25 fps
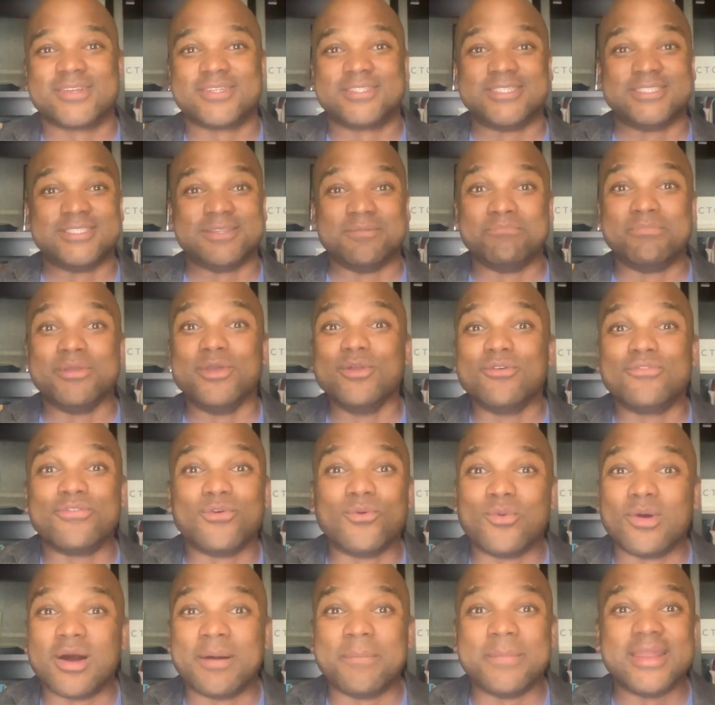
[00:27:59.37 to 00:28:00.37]
She's a
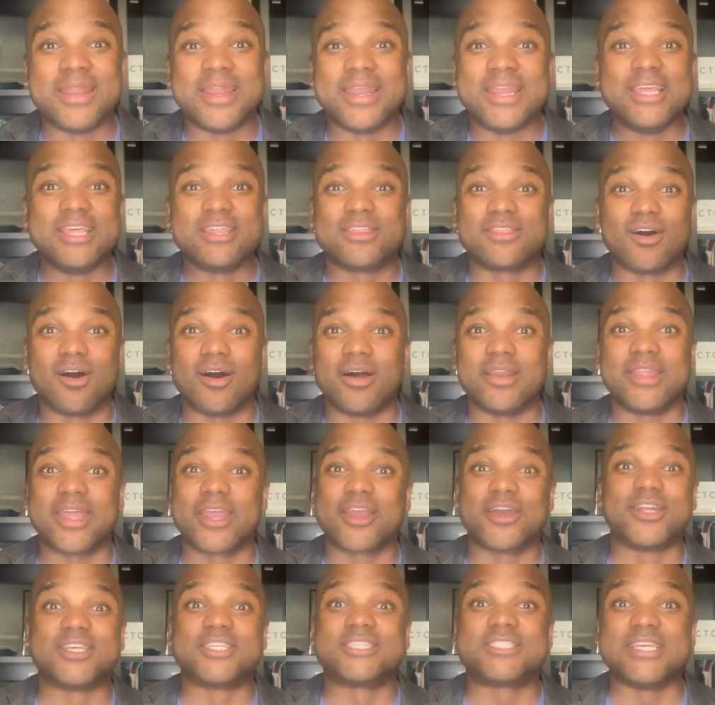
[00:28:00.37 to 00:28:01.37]
beautiful woman, and he thought they're
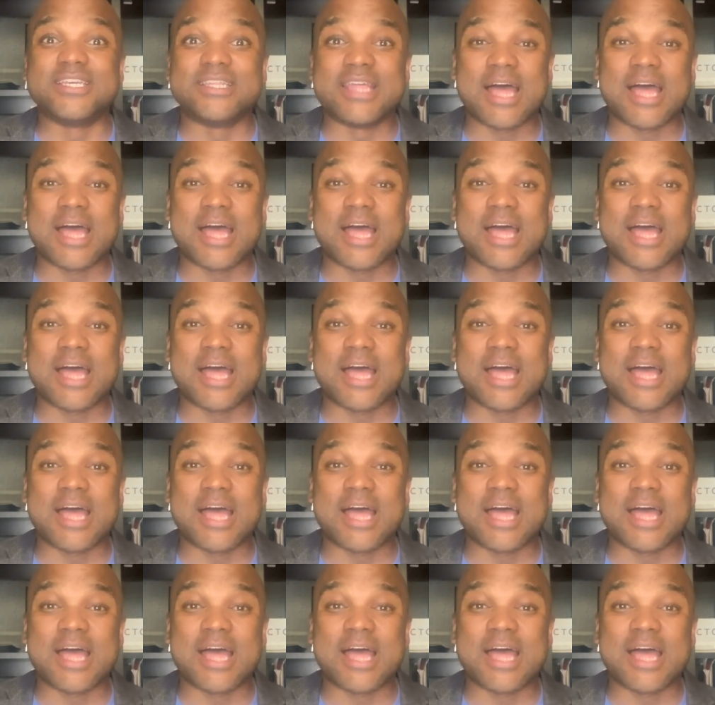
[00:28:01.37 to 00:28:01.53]
going to see